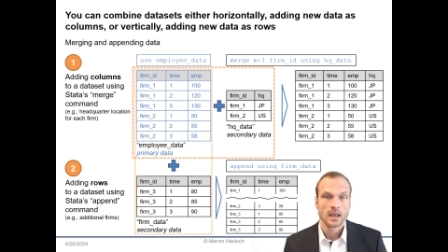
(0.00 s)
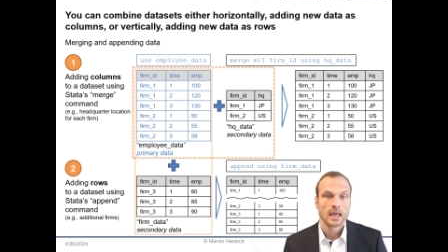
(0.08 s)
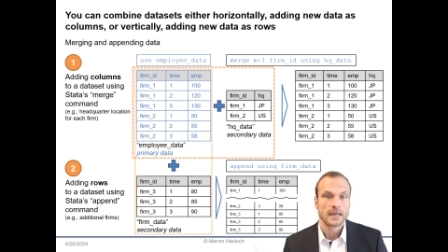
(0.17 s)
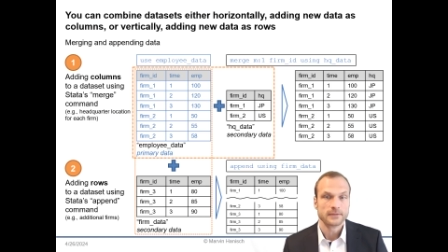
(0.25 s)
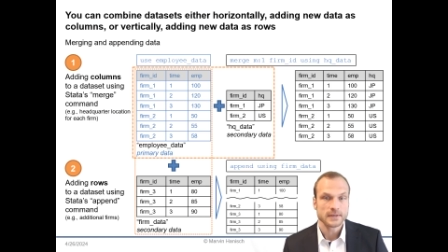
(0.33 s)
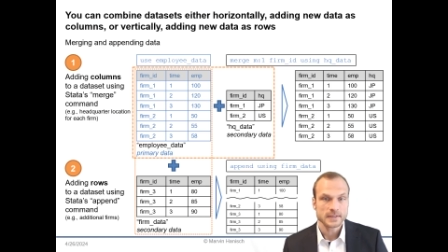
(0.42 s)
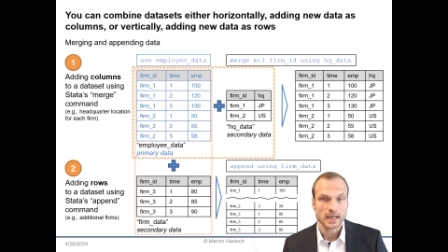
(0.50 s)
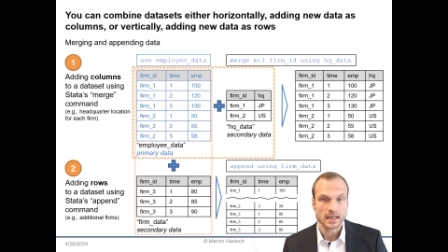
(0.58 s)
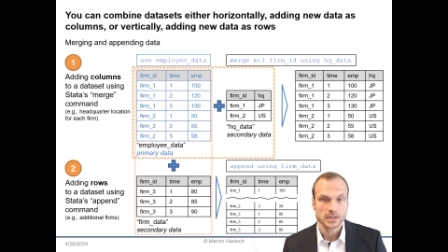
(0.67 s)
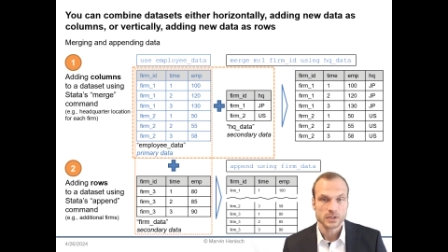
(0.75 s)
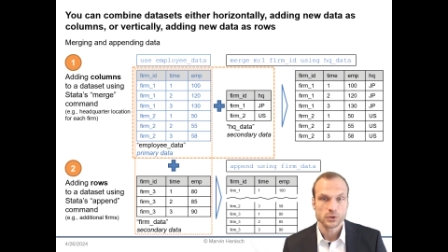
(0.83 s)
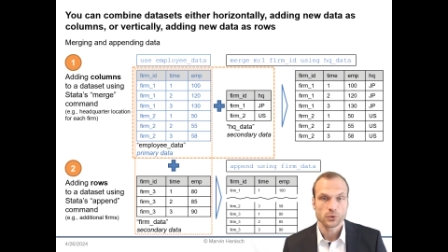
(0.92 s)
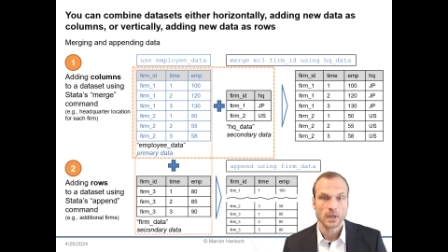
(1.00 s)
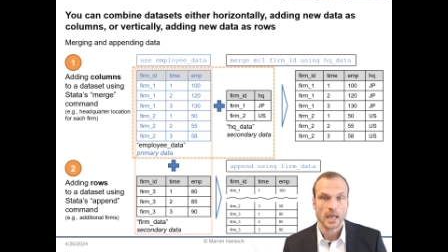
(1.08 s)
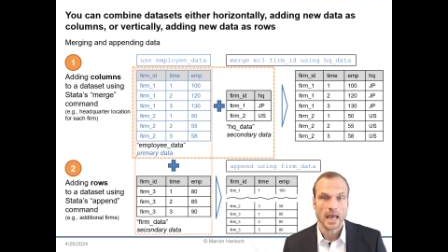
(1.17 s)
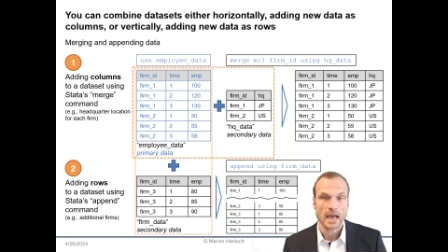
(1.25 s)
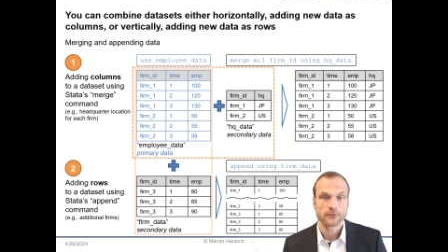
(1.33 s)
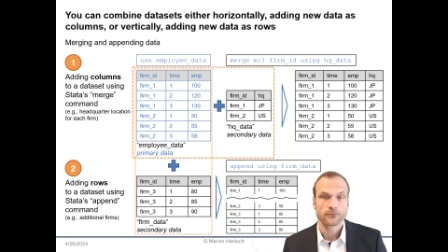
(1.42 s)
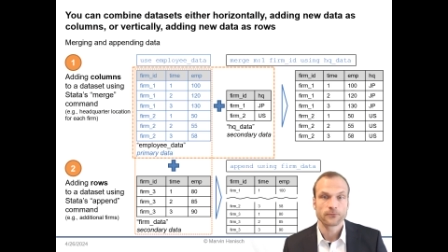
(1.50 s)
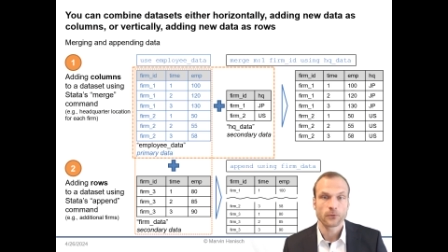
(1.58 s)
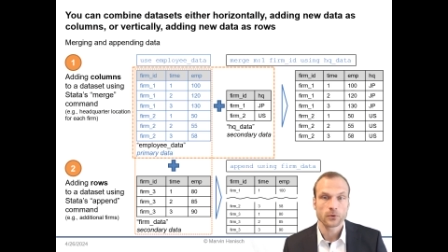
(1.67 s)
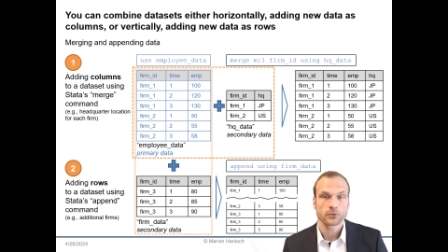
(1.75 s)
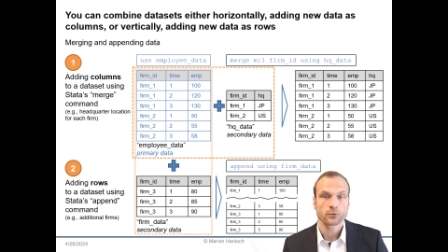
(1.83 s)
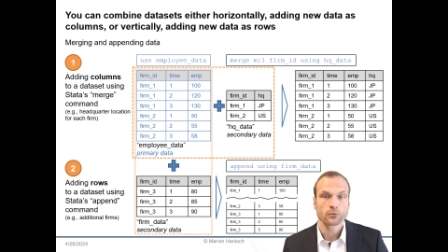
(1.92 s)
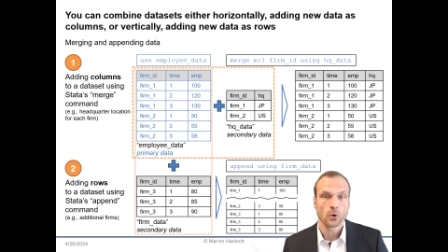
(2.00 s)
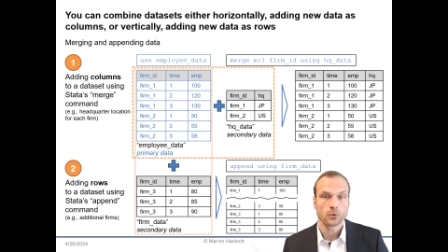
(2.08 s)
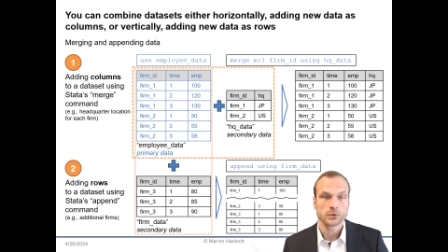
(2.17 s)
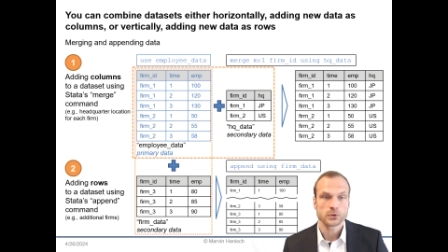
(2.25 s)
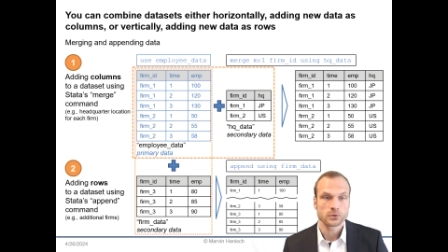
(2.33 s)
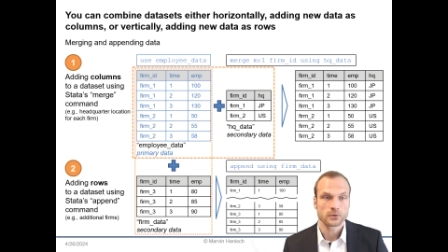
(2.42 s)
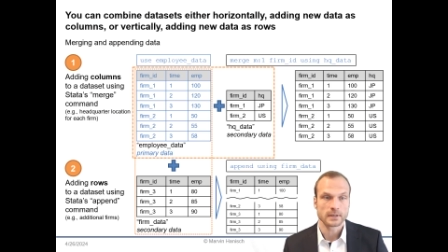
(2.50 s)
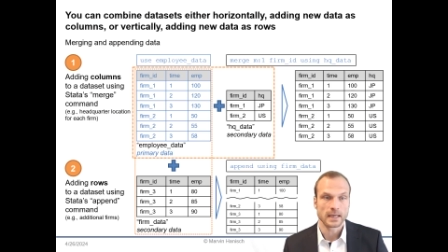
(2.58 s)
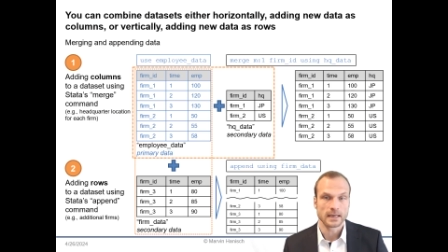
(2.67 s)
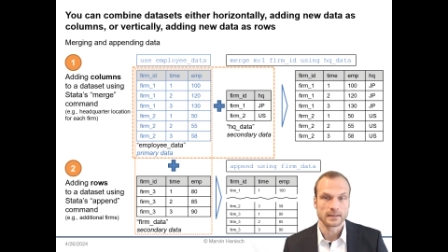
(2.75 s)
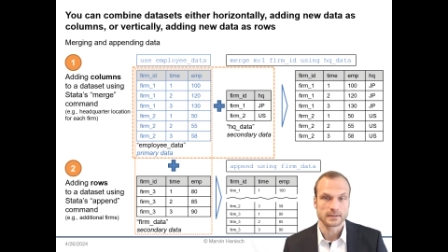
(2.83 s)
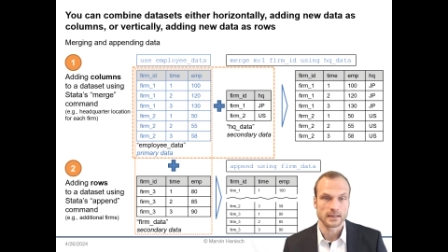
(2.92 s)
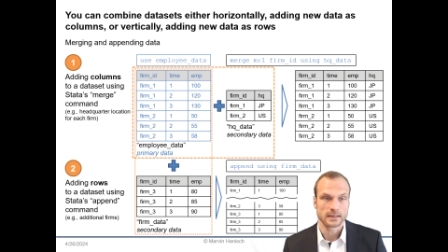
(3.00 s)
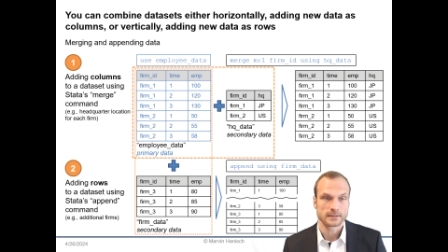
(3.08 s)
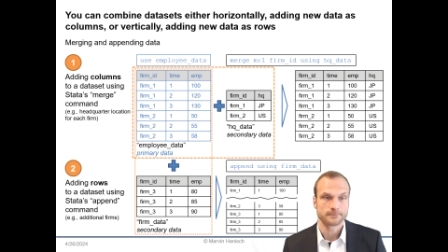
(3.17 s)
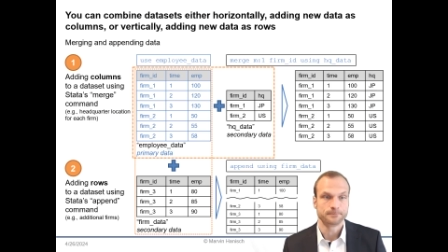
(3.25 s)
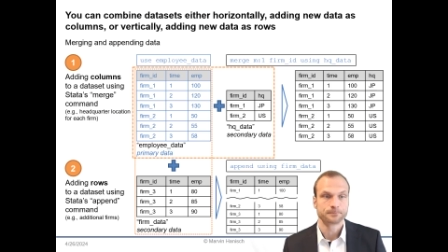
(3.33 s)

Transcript: In this case, you add further rows to the data set.